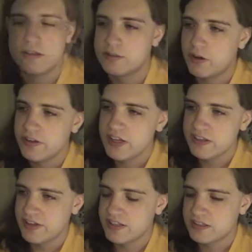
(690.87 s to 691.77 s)
So I
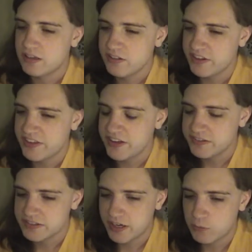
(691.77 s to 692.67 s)
think that's all the
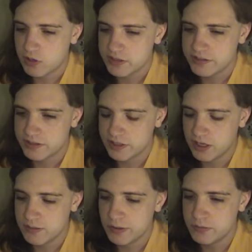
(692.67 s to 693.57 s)
things I wanted to
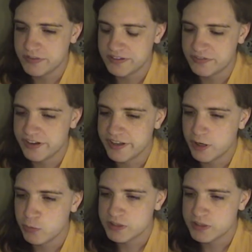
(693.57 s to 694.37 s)
talk about in this video,